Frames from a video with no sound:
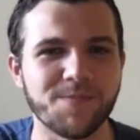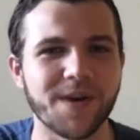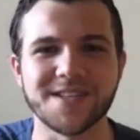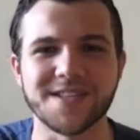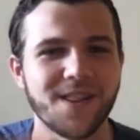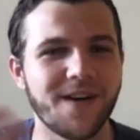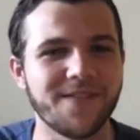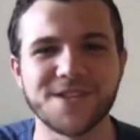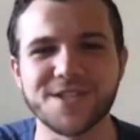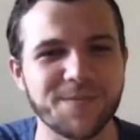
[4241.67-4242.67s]
because I love
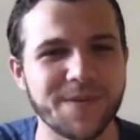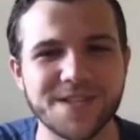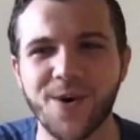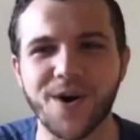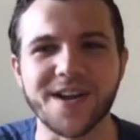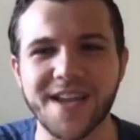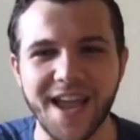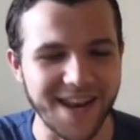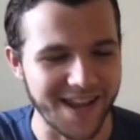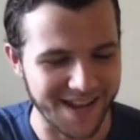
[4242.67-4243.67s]
it just to be so
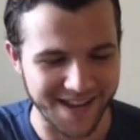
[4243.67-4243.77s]
organic.